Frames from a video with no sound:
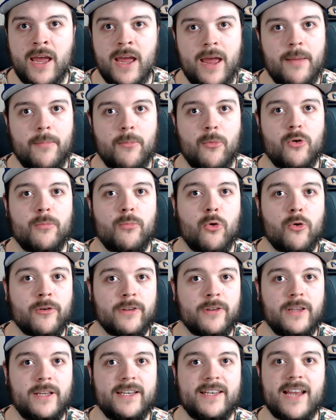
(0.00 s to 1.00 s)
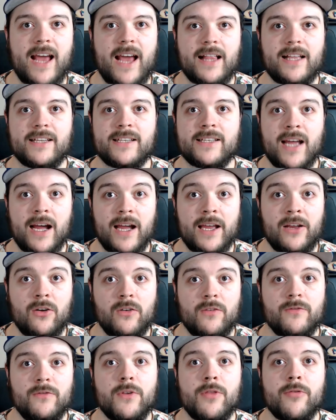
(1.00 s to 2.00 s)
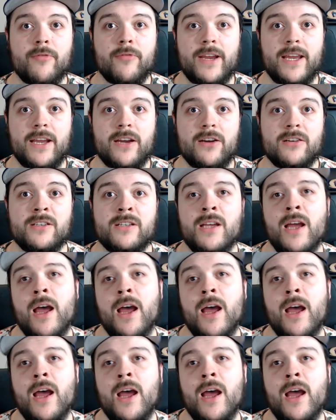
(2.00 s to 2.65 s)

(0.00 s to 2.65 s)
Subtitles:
and more importantly, Dallas Keuchel for 3 years.